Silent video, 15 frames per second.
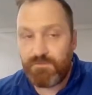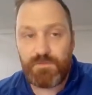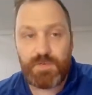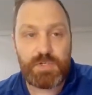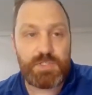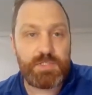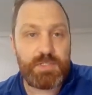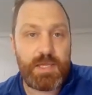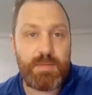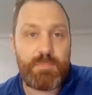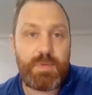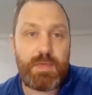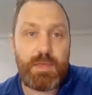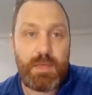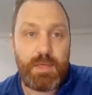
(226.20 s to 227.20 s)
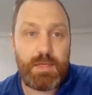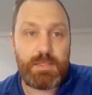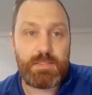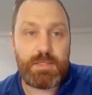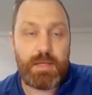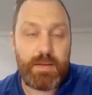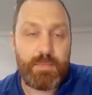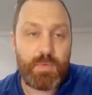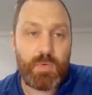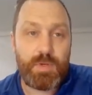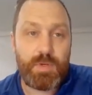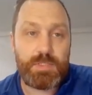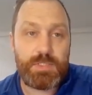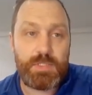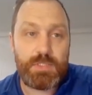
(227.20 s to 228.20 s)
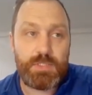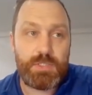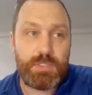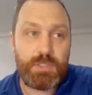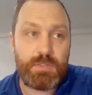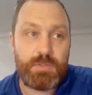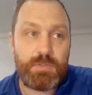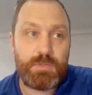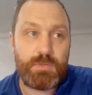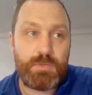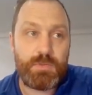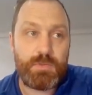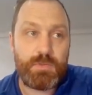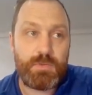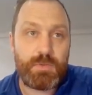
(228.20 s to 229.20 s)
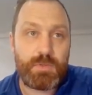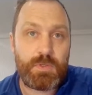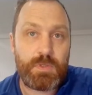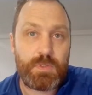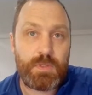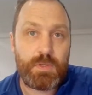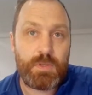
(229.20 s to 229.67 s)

First step is I'm going to do